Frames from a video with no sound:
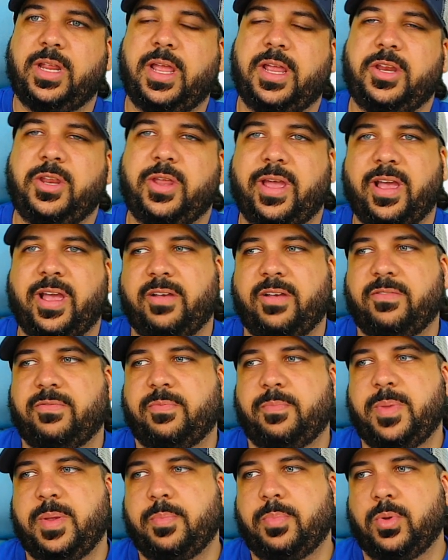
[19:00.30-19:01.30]
and you
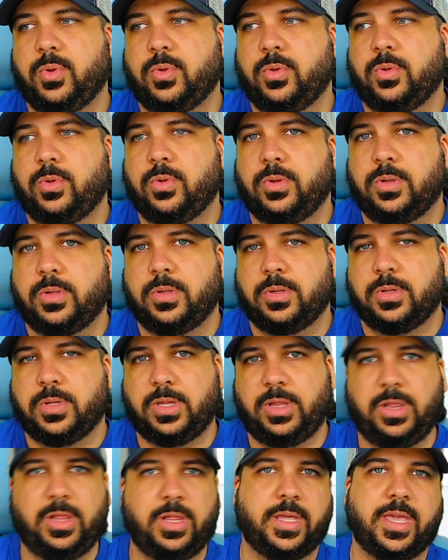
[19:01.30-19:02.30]
have people
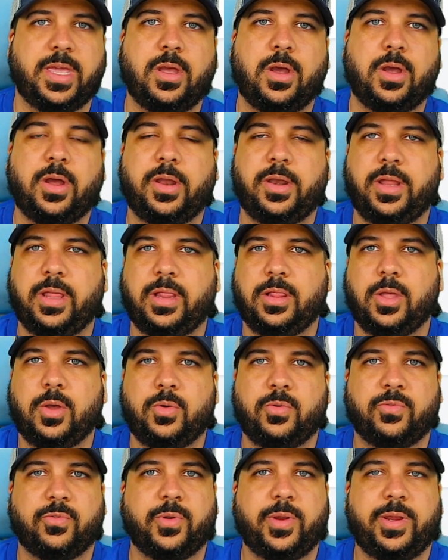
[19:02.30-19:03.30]
clicking on a
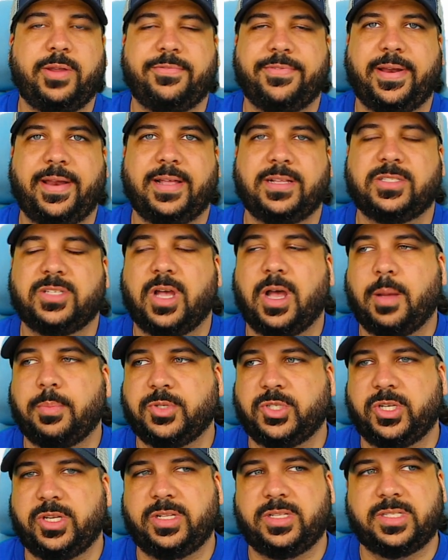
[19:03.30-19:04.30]
loan for refinance
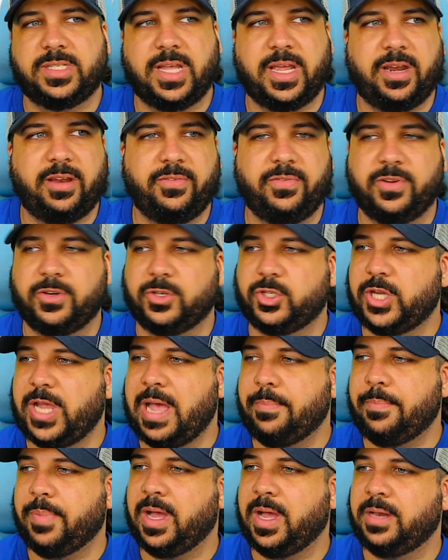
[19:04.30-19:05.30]
option inside of your
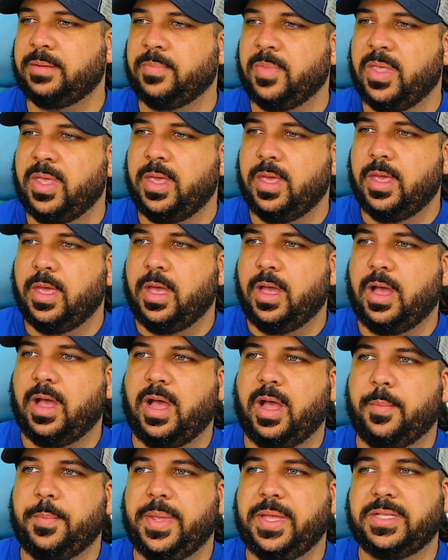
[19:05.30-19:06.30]
chatbot,
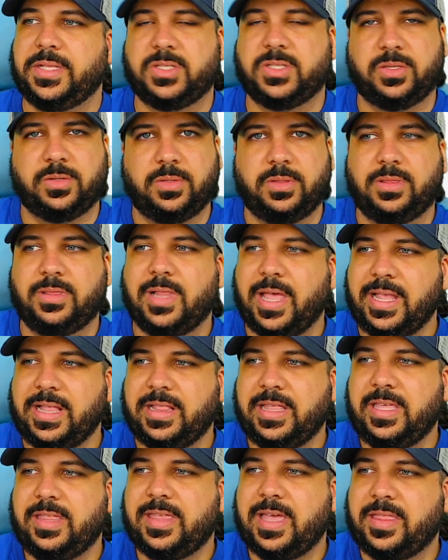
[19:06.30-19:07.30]
it's
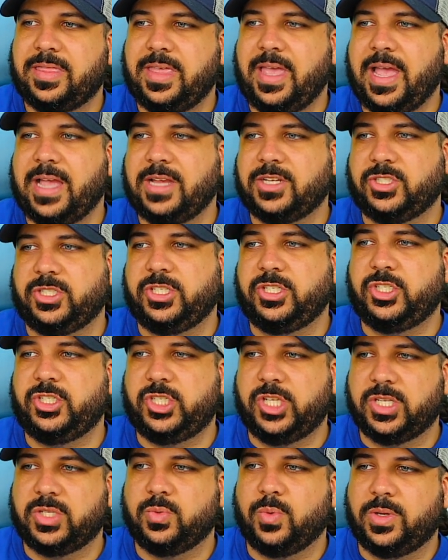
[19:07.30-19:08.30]
likely that they actually
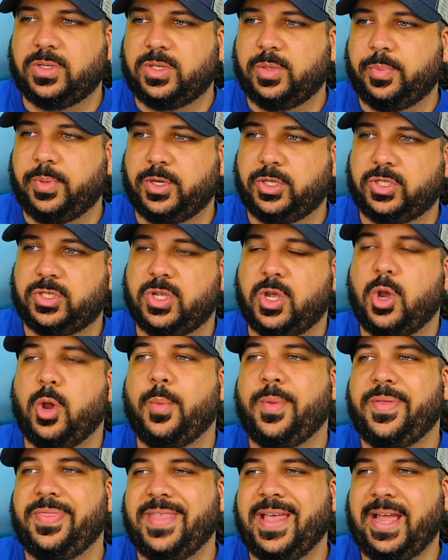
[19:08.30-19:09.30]
just want to purchase a
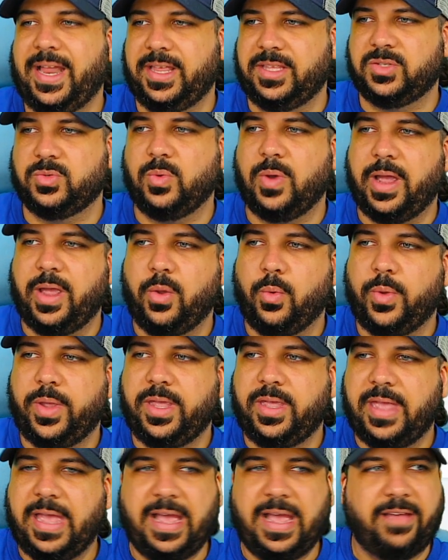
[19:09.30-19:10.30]
home, and that is why
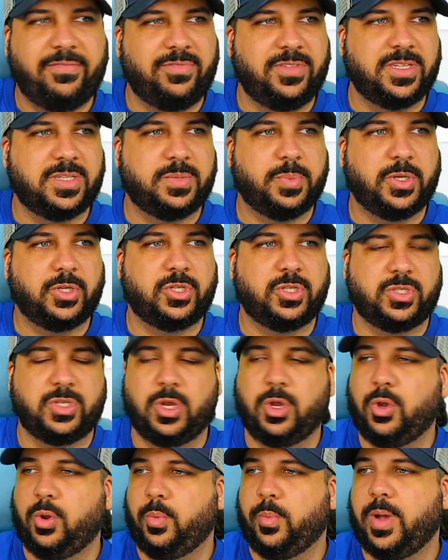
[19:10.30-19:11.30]
we have this purchase a
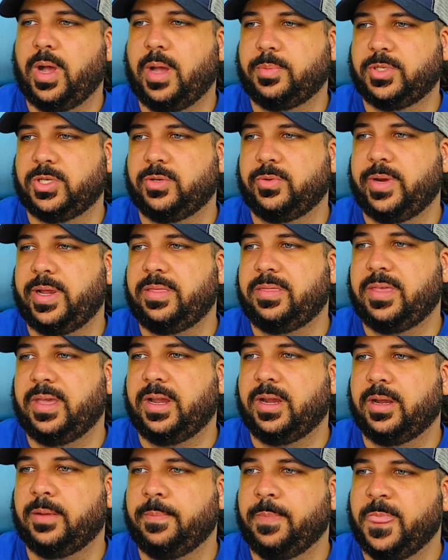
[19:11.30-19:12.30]
home option right
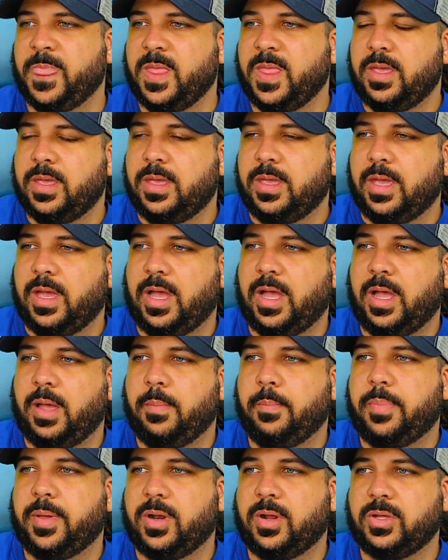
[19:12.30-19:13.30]
there.
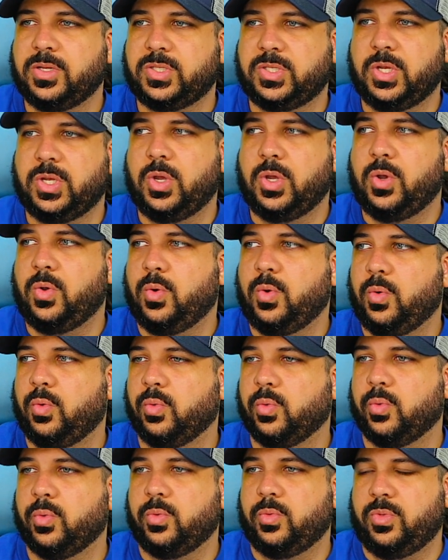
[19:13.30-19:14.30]
But
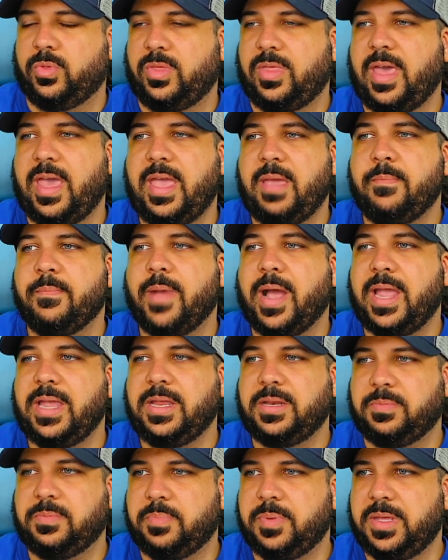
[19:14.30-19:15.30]
also they
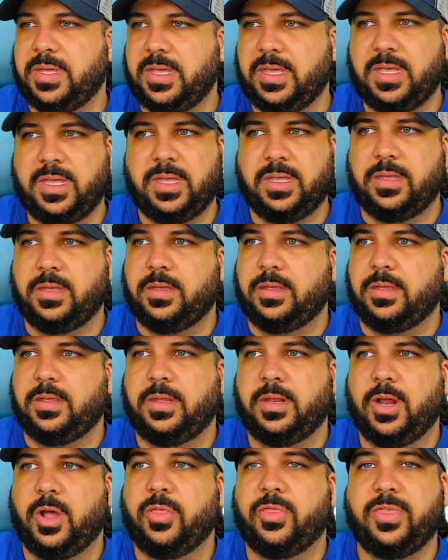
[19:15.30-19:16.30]
might
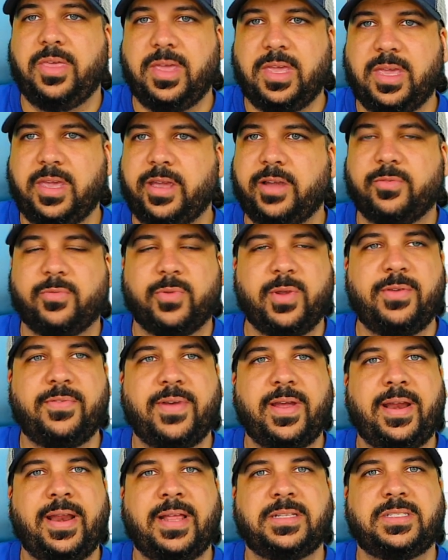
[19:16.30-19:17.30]
be, thinking of
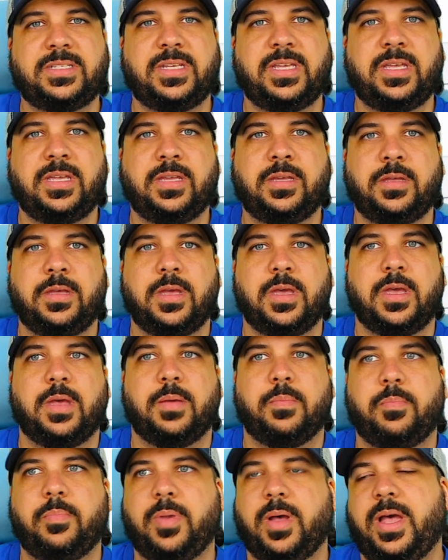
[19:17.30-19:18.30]
refinancing,
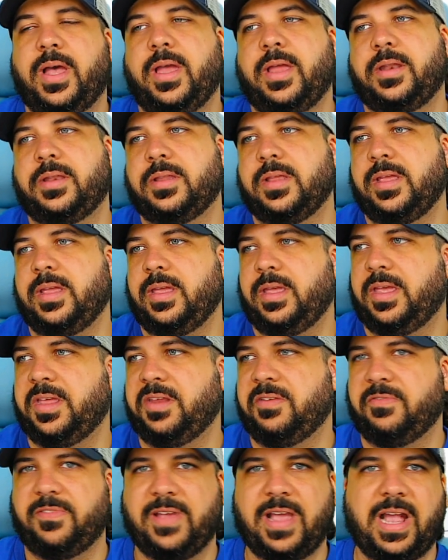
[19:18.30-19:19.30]
but
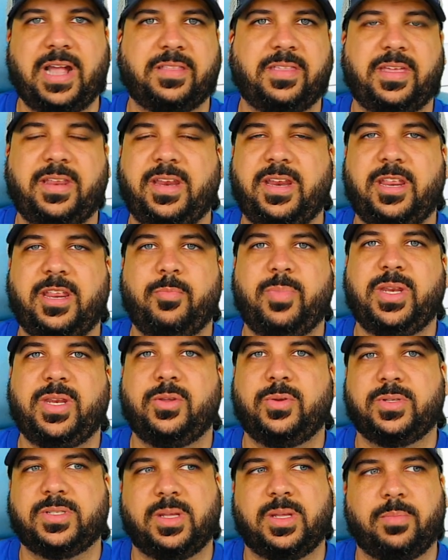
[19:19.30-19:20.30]
in fact they need to be
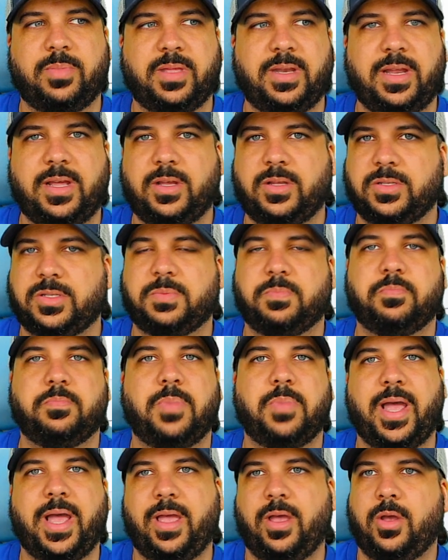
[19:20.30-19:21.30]
doing something else:
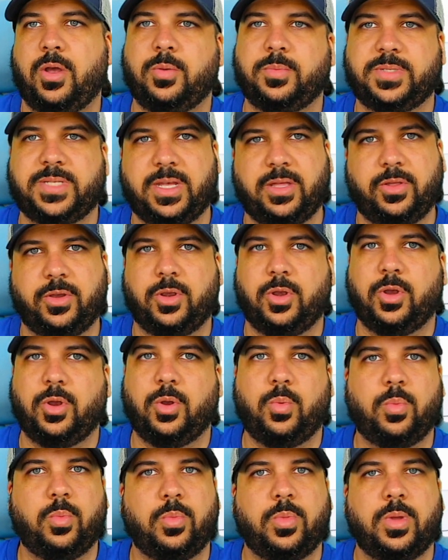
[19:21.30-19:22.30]
buy a home, sell their
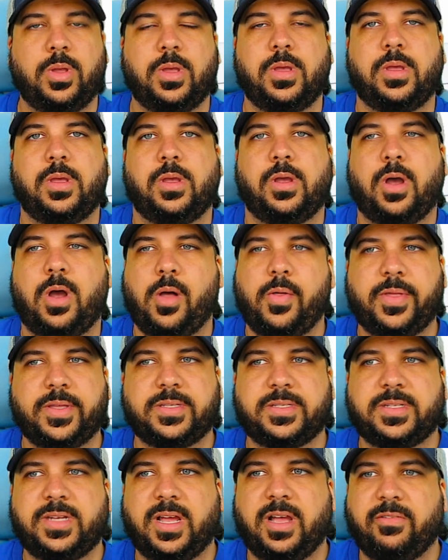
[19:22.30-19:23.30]
home, all this
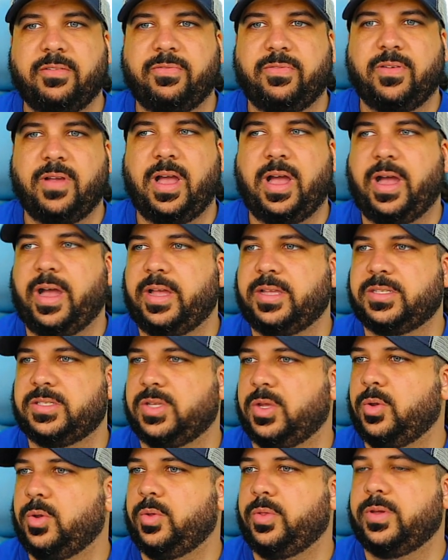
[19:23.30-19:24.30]
stuff.
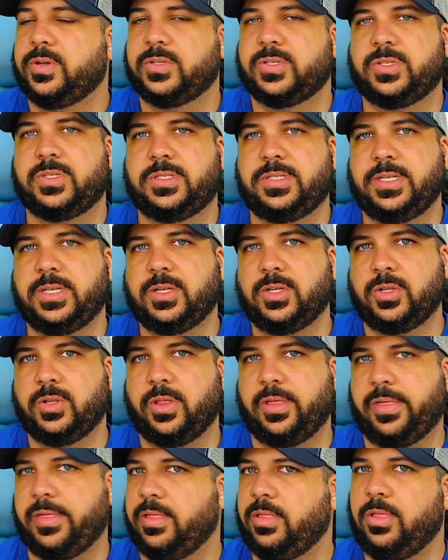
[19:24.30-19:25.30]
So they're
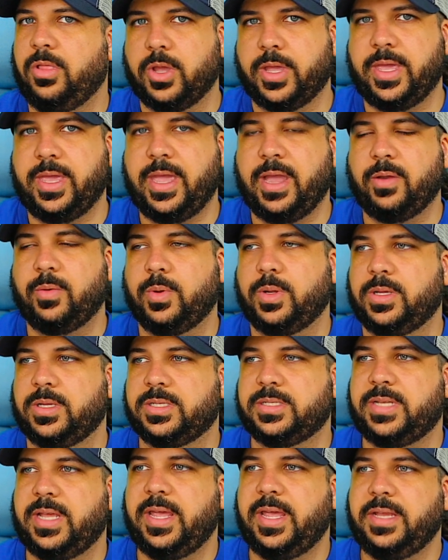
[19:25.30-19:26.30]
still looking at real
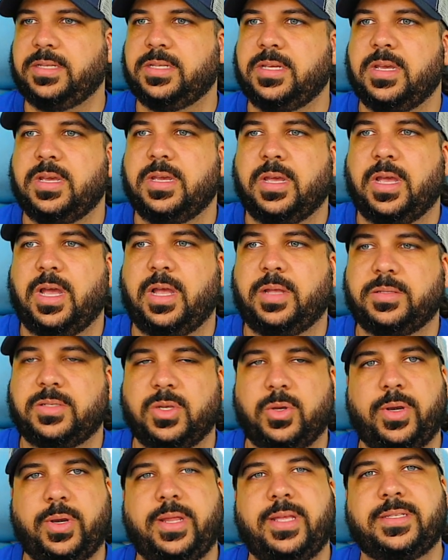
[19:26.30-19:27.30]
estate.
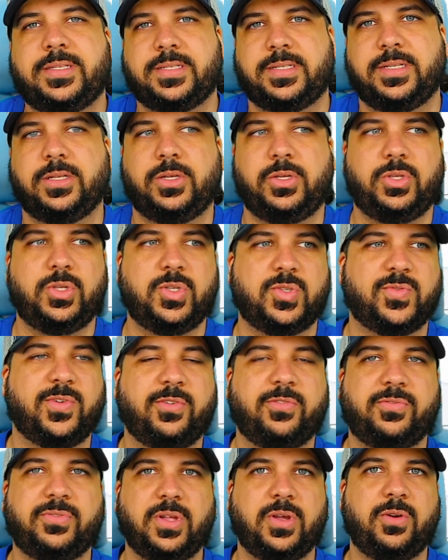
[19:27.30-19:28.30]
So it is still a useful
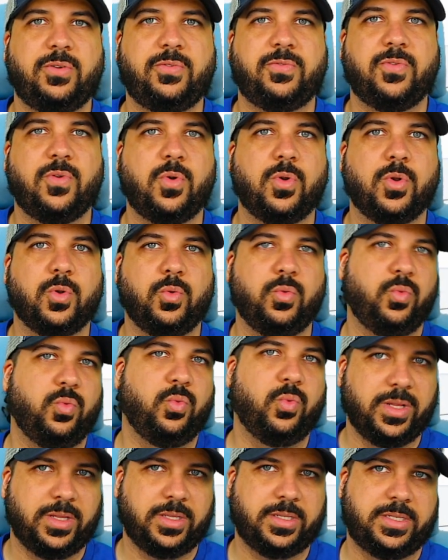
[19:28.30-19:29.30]
flow for
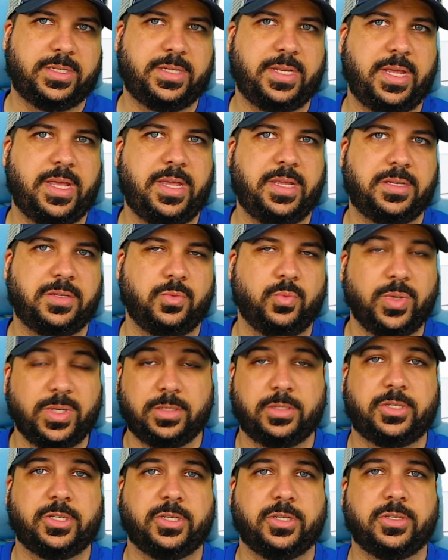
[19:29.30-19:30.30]

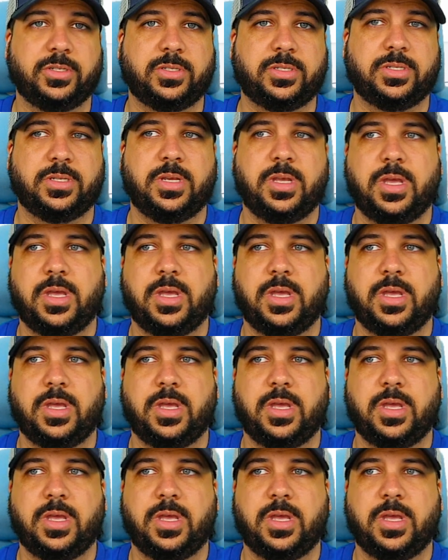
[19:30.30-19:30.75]
realtors.